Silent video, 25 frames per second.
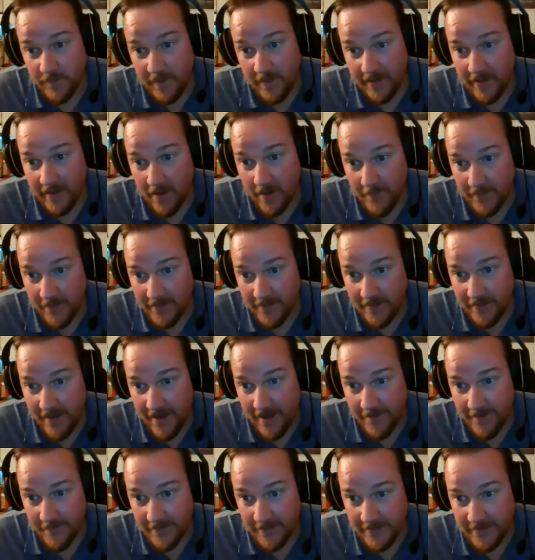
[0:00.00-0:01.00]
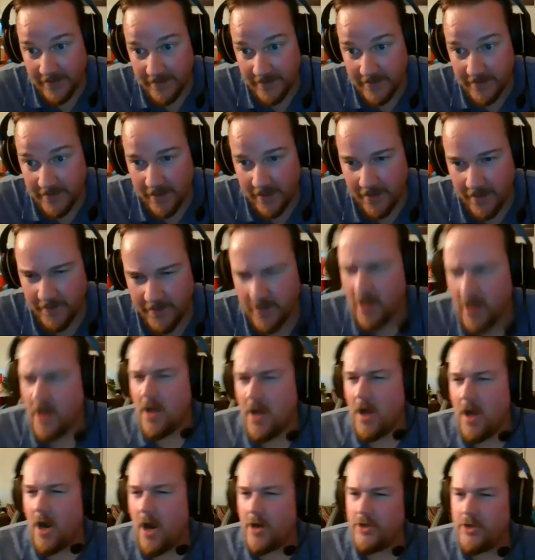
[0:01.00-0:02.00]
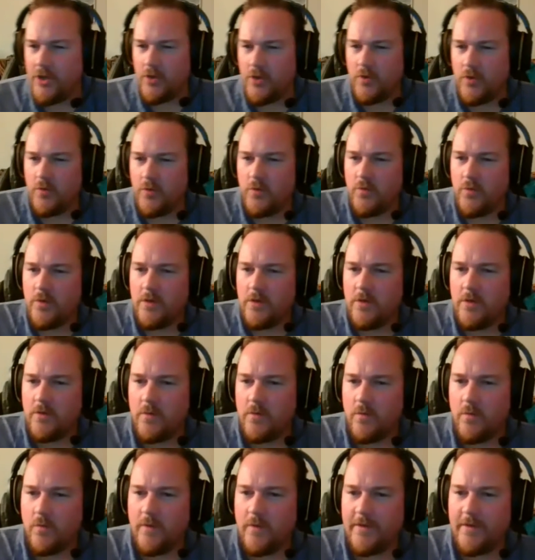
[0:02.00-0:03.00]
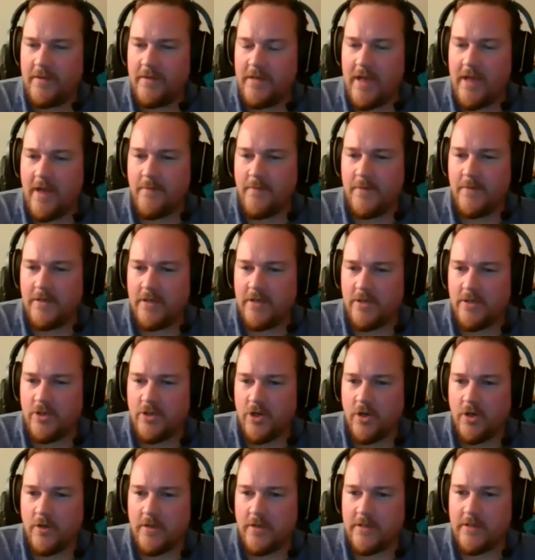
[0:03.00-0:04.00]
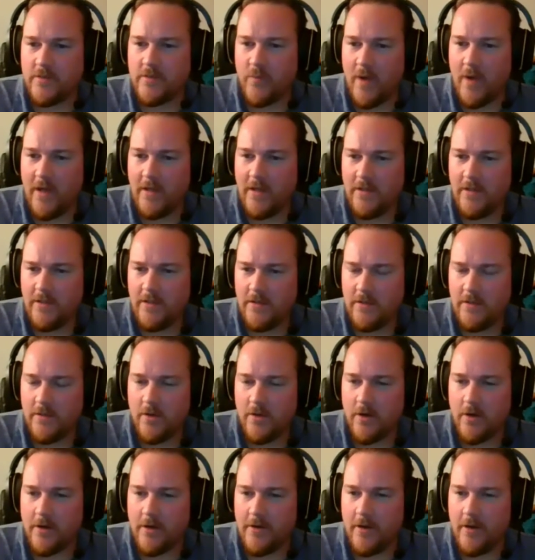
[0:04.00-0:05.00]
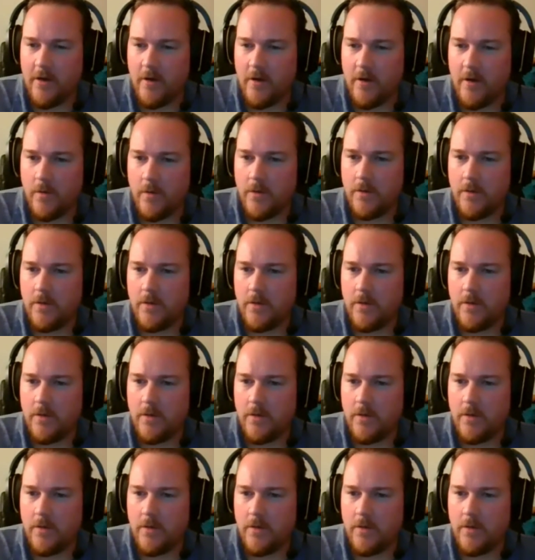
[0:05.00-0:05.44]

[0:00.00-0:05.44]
pick up an Edmonton Sun. Are you with the Edmonton Journal as well, or no?